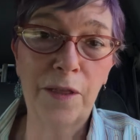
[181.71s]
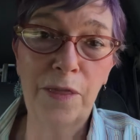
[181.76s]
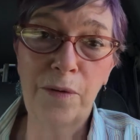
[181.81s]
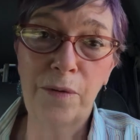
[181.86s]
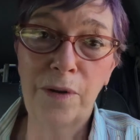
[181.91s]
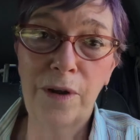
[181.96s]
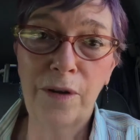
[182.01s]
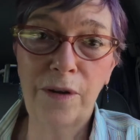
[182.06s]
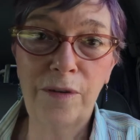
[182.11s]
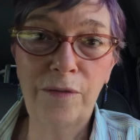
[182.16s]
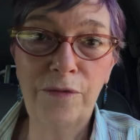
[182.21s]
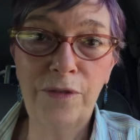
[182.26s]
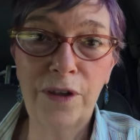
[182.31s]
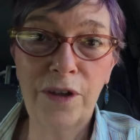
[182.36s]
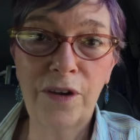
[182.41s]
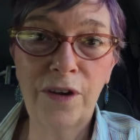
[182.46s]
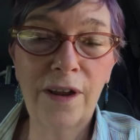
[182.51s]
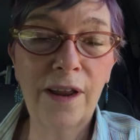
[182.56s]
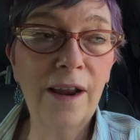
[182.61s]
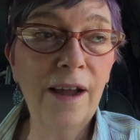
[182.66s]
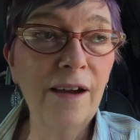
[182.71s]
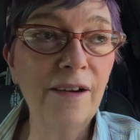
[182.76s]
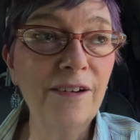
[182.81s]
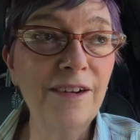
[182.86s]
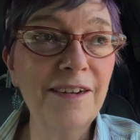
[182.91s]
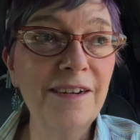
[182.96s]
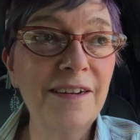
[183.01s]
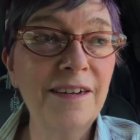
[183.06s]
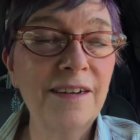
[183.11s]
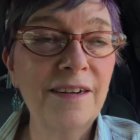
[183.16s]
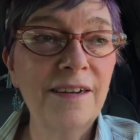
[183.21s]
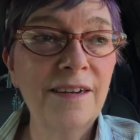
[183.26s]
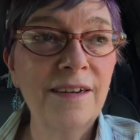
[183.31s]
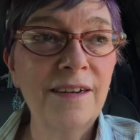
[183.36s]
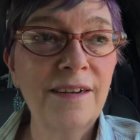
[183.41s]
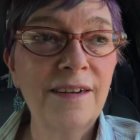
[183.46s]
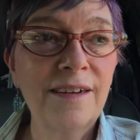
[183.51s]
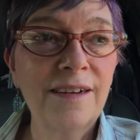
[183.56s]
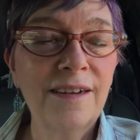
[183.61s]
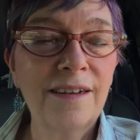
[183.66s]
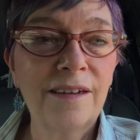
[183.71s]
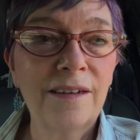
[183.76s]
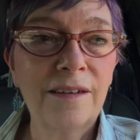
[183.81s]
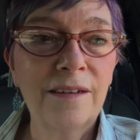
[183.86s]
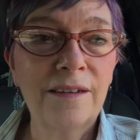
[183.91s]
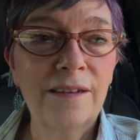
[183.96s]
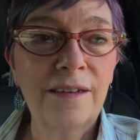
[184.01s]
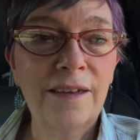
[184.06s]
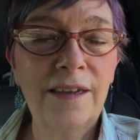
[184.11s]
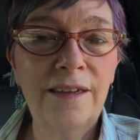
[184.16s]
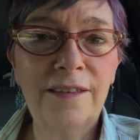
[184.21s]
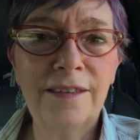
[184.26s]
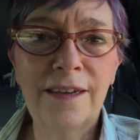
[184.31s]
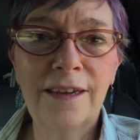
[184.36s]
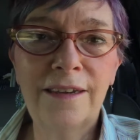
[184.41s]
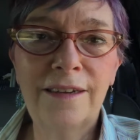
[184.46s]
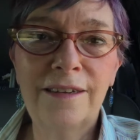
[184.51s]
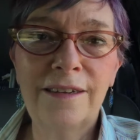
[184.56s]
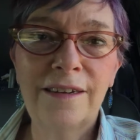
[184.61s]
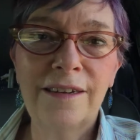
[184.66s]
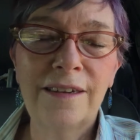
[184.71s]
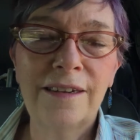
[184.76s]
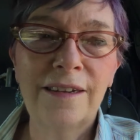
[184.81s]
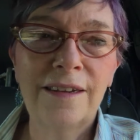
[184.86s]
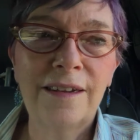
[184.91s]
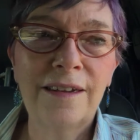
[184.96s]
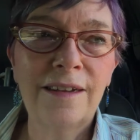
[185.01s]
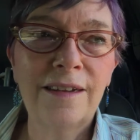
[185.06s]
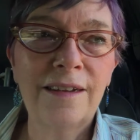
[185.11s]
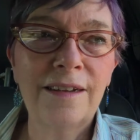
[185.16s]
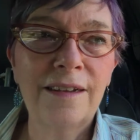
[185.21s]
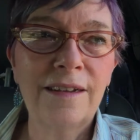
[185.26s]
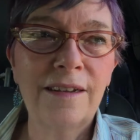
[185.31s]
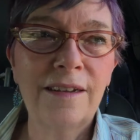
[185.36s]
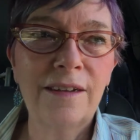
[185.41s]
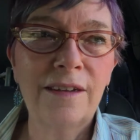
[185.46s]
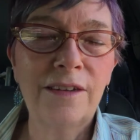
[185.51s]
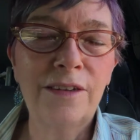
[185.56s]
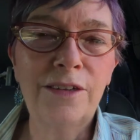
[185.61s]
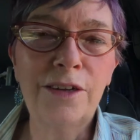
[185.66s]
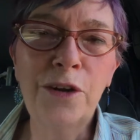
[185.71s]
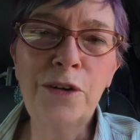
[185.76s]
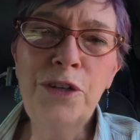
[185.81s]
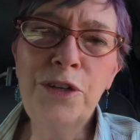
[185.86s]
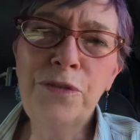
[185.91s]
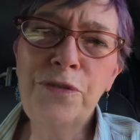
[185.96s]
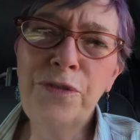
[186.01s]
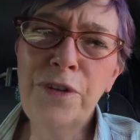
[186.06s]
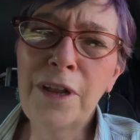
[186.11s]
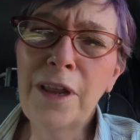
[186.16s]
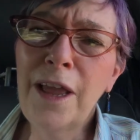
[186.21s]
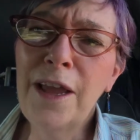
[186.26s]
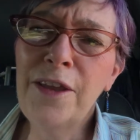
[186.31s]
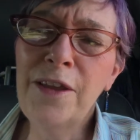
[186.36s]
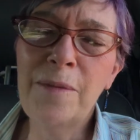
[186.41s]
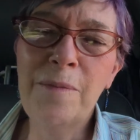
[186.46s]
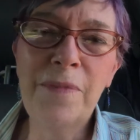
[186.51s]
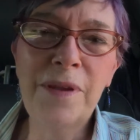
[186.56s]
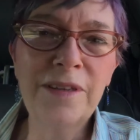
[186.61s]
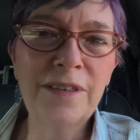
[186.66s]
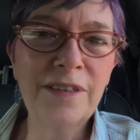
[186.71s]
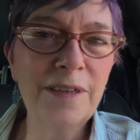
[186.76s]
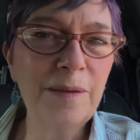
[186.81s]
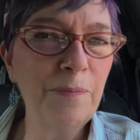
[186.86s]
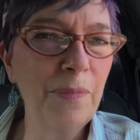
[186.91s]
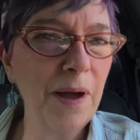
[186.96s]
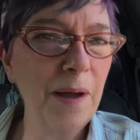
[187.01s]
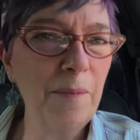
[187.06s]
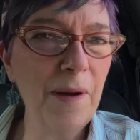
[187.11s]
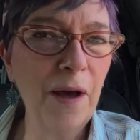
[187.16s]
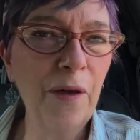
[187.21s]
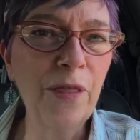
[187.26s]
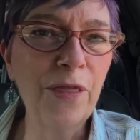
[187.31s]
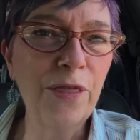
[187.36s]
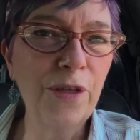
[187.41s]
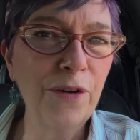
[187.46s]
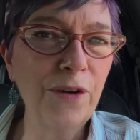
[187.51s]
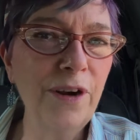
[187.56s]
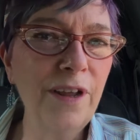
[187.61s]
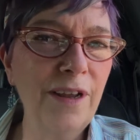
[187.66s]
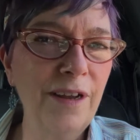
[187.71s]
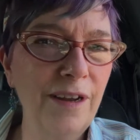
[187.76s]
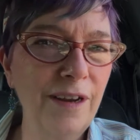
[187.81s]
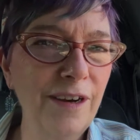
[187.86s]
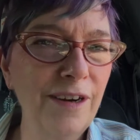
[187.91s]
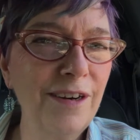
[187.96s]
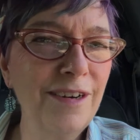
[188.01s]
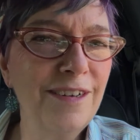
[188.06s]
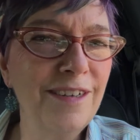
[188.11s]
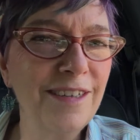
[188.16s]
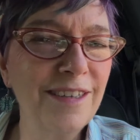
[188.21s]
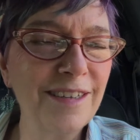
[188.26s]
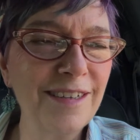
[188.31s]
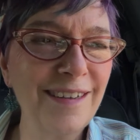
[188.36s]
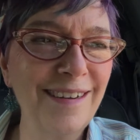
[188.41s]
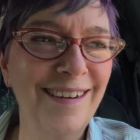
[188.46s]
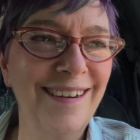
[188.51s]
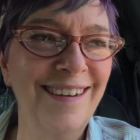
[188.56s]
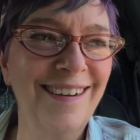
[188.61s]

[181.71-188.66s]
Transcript: on the road and figuring it out." He said, "Don't you feel like you missed it by about 30 years?